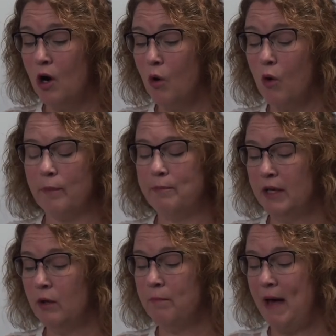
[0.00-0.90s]
or
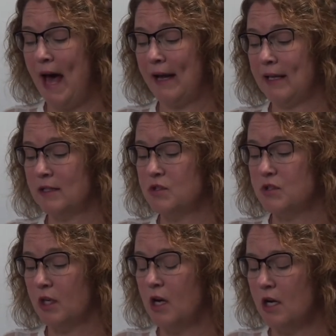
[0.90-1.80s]
pill packets
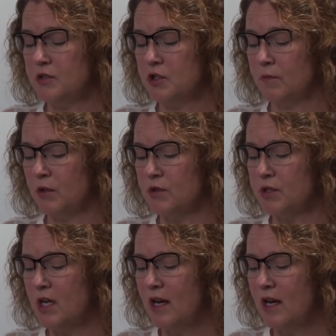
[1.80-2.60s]
to customers,